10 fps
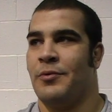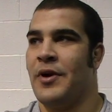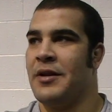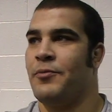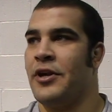
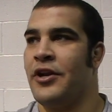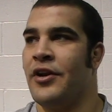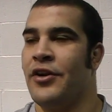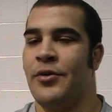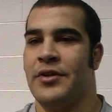winning pretty
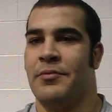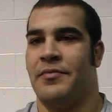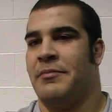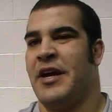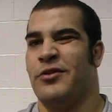good. I knew the
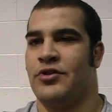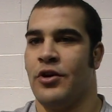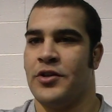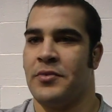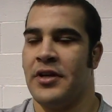match was
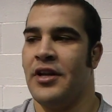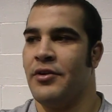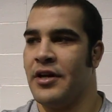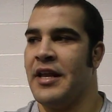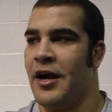ours, but you know,
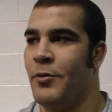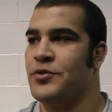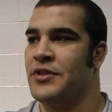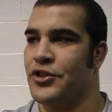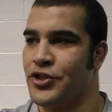it helps
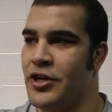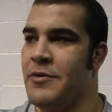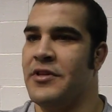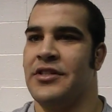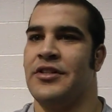when they're
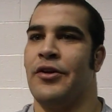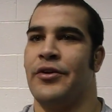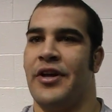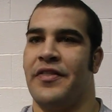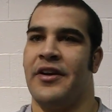screaming still.
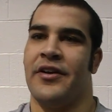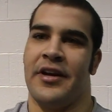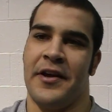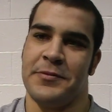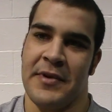They're not thinking,
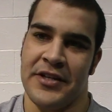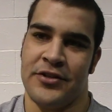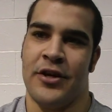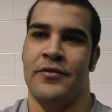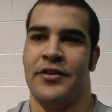okay, this match is
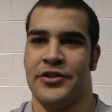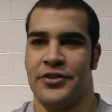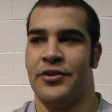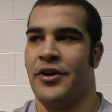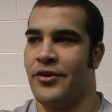over. They're
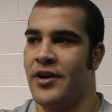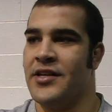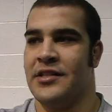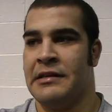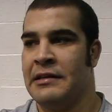still going
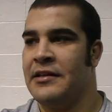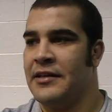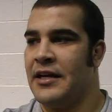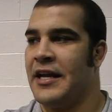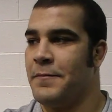crazy. And
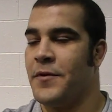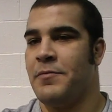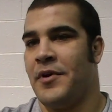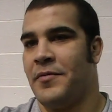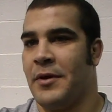I get
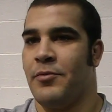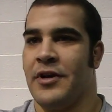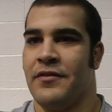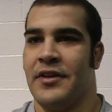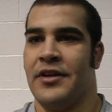pretty pumped up
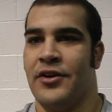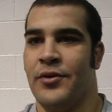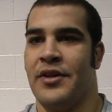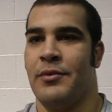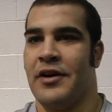whenever they do,
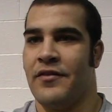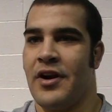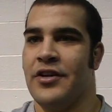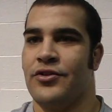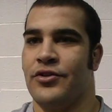and then whenever
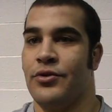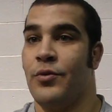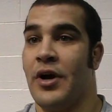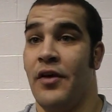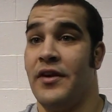I start doing
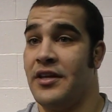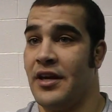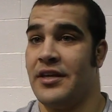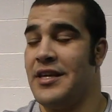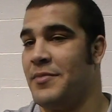well, and
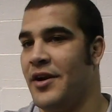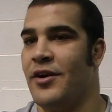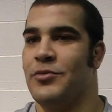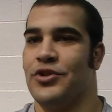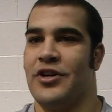they, I keep hearing
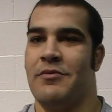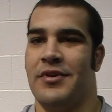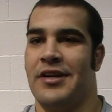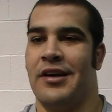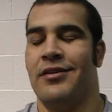them screaming
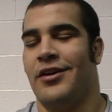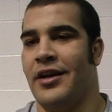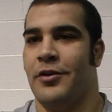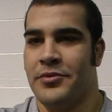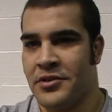and yelling, it
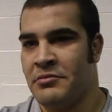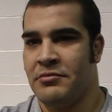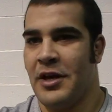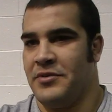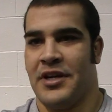helps
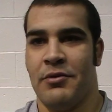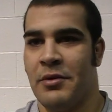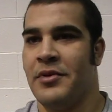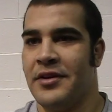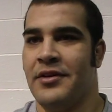helps
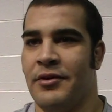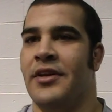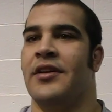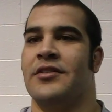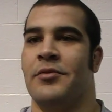anyone, but it
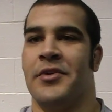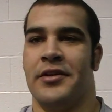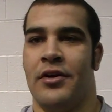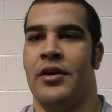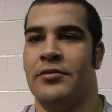really does help me
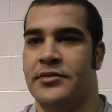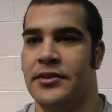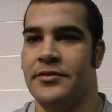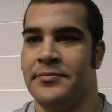a lot. So.